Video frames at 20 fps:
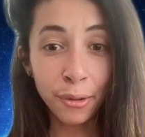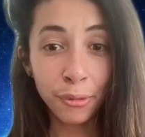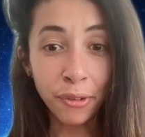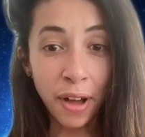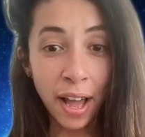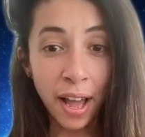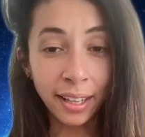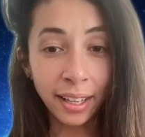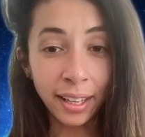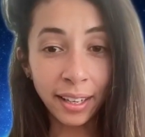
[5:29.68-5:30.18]

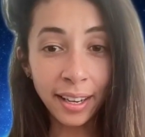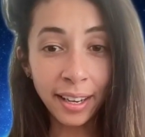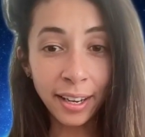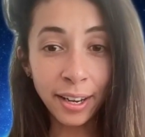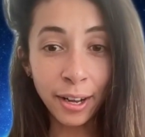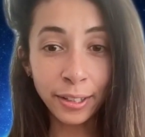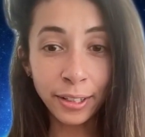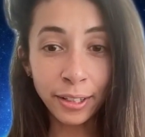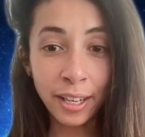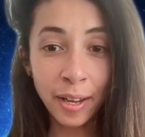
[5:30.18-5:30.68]
Finally, I
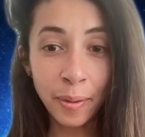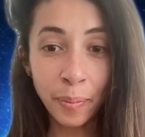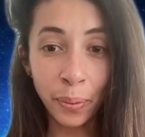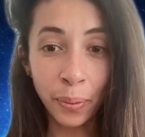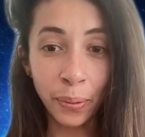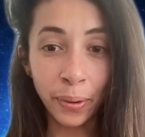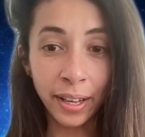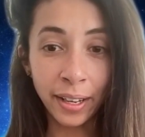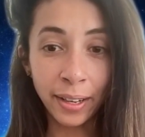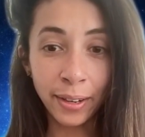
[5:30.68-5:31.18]
got to that
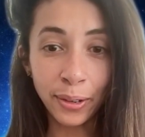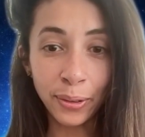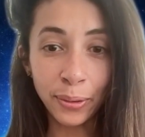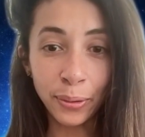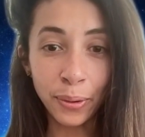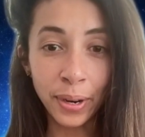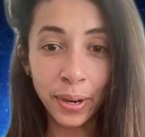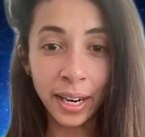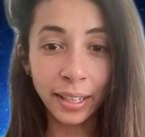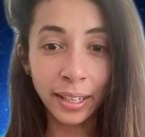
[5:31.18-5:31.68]
point
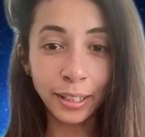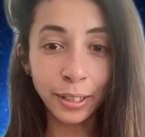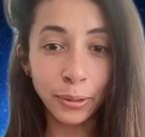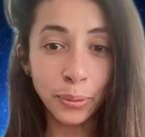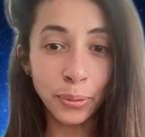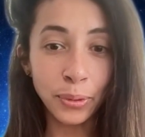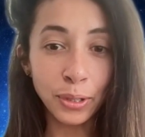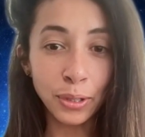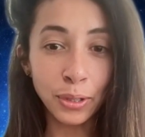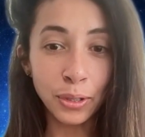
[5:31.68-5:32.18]
where he
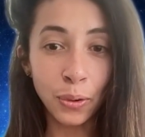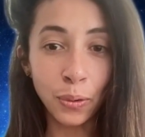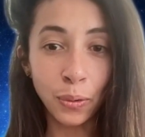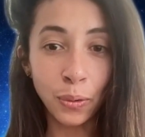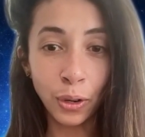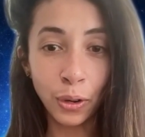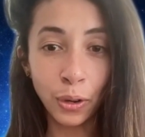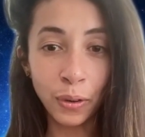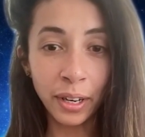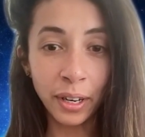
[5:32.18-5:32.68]
was no
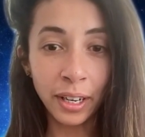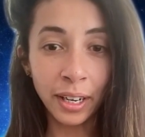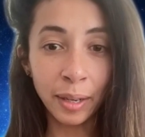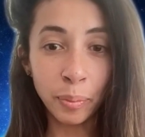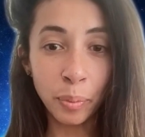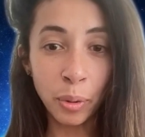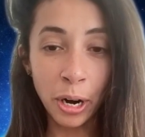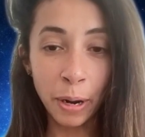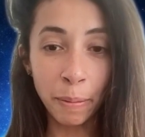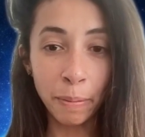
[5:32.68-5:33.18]
longer a
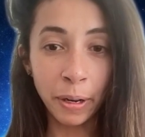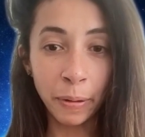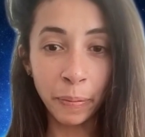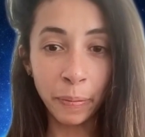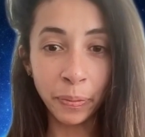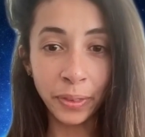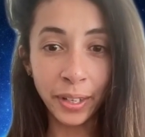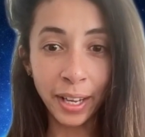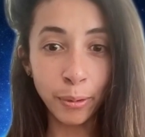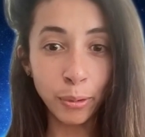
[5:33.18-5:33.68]

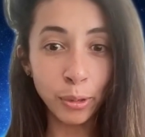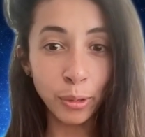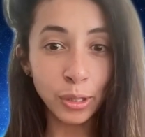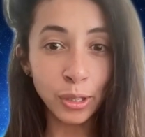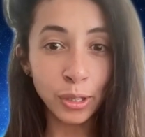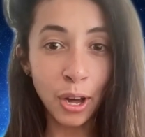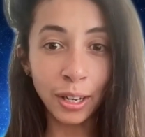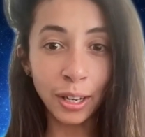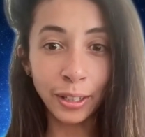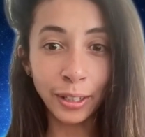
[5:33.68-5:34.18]
problem. I was
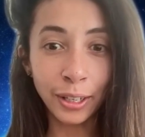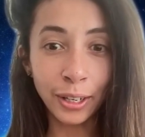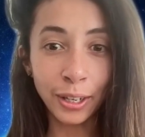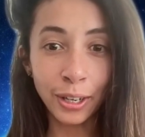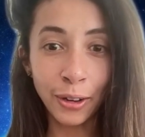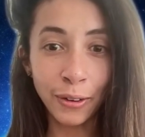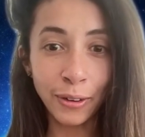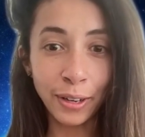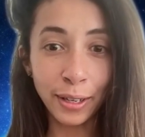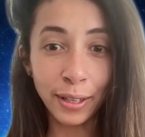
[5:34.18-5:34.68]
not
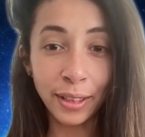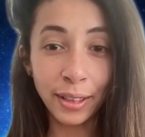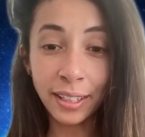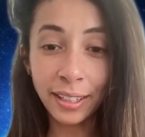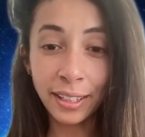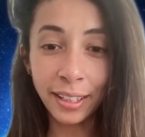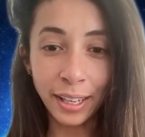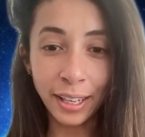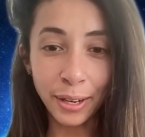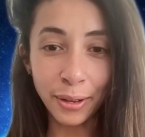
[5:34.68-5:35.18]
longer
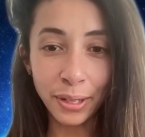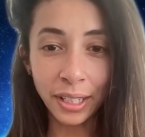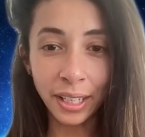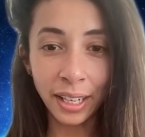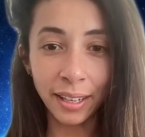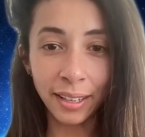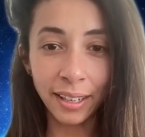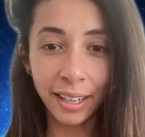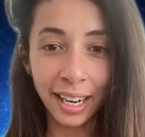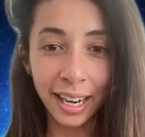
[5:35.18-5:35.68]
thinking of
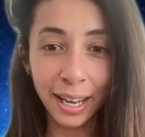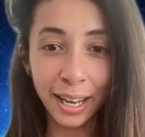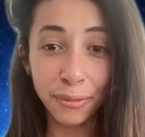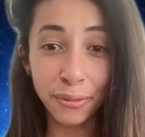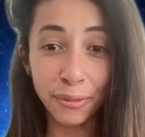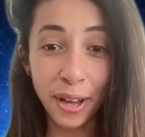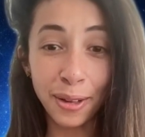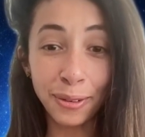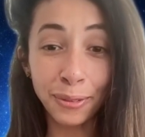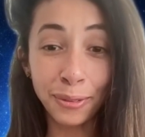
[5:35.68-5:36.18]
him, and I
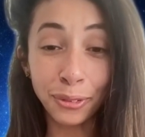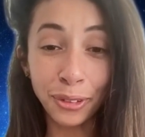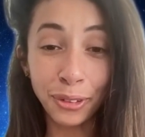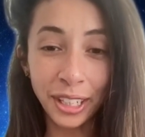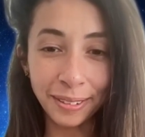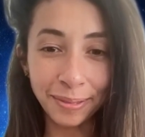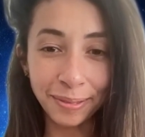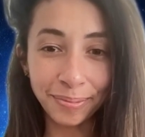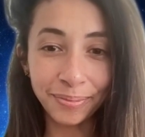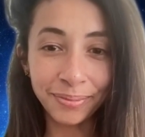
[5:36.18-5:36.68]
felt
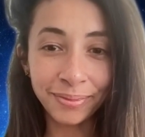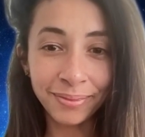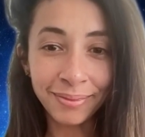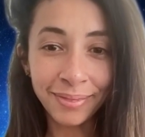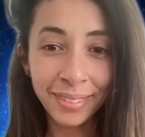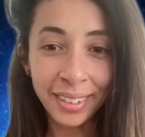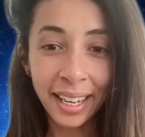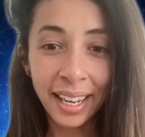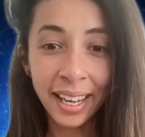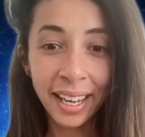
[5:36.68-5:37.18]
free.
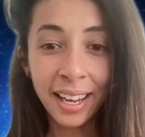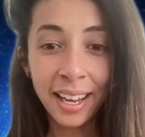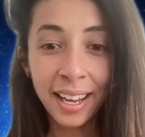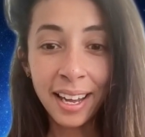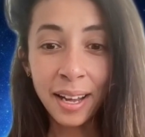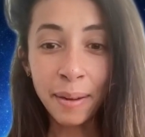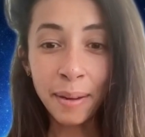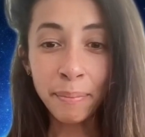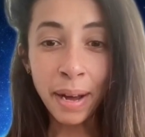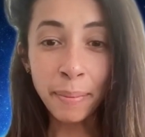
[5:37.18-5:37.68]

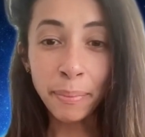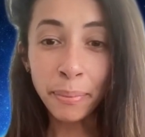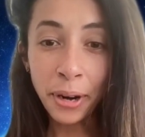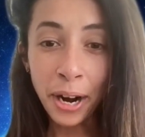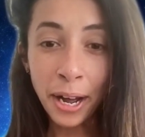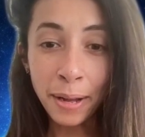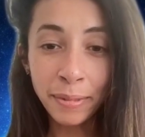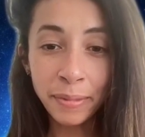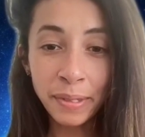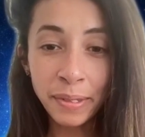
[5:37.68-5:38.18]
My
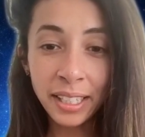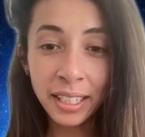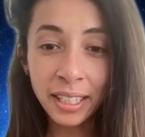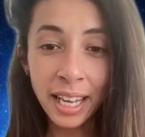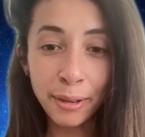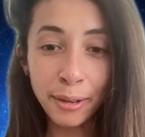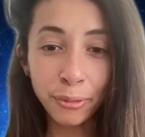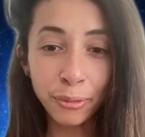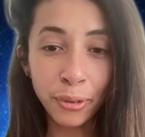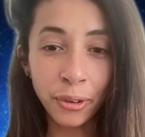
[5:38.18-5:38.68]
problems in
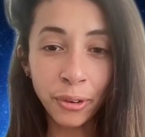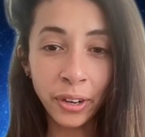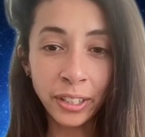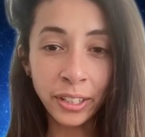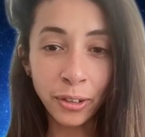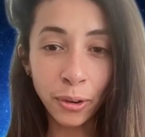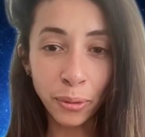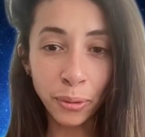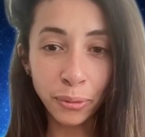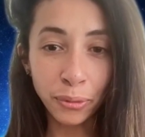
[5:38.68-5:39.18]
life
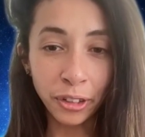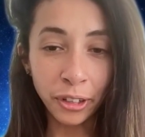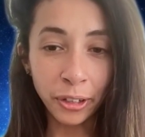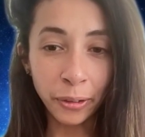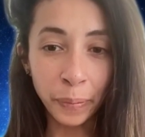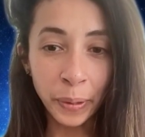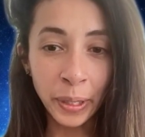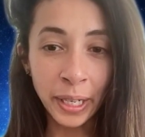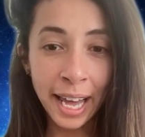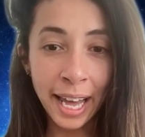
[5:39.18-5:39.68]
weren't
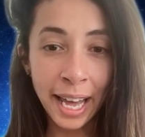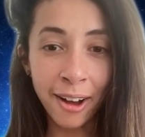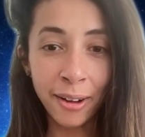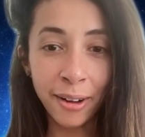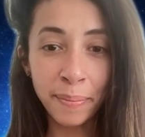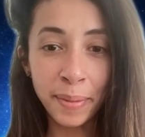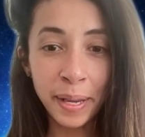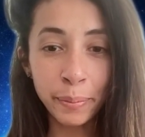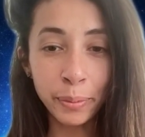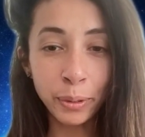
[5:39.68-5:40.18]
over, but now
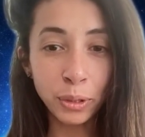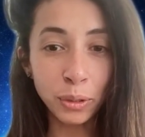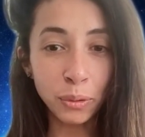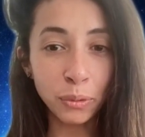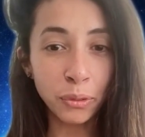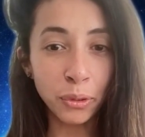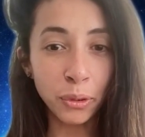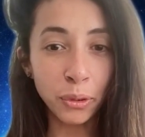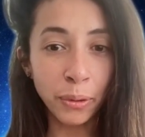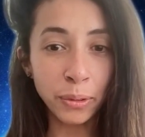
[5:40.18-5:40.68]
I'm able
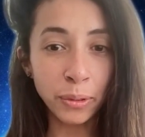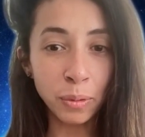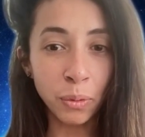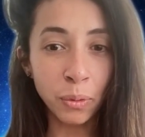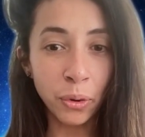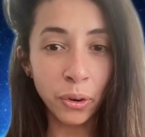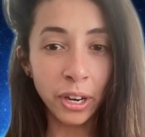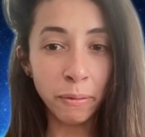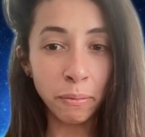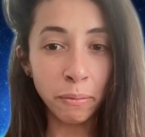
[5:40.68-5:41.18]
to focus
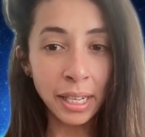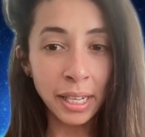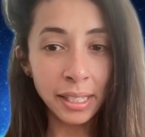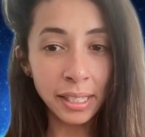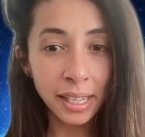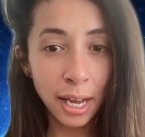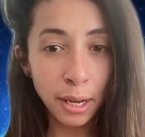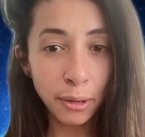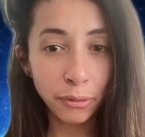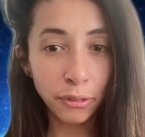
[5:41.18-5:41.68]
more on
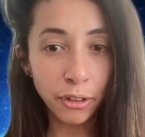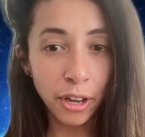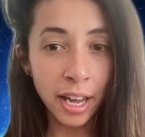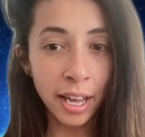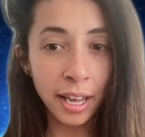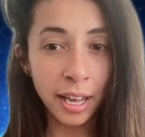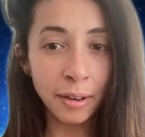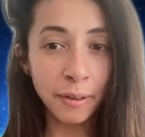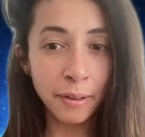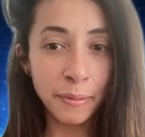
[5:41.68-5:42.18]
myself
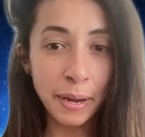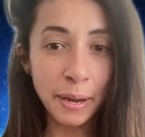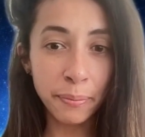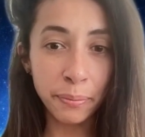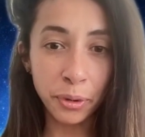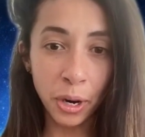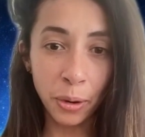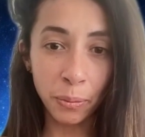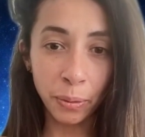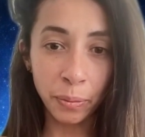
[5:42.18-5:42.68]
and in my
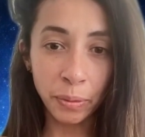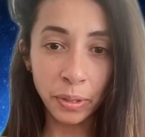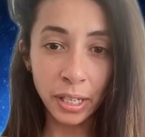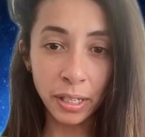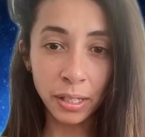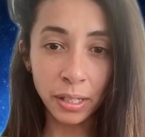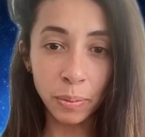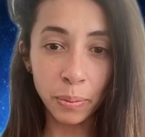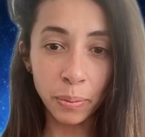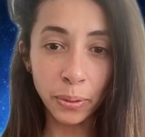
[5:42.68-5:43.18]
problems
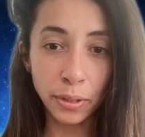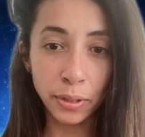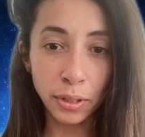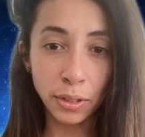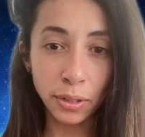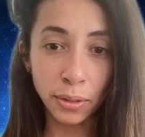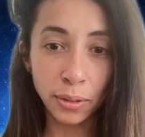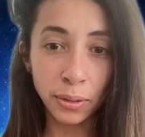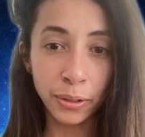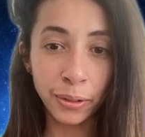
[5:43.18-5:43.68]
as opposed
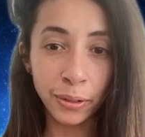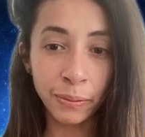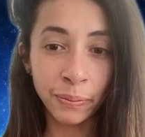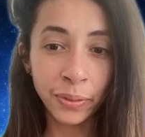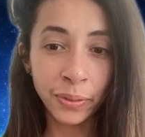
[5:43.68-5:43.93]
to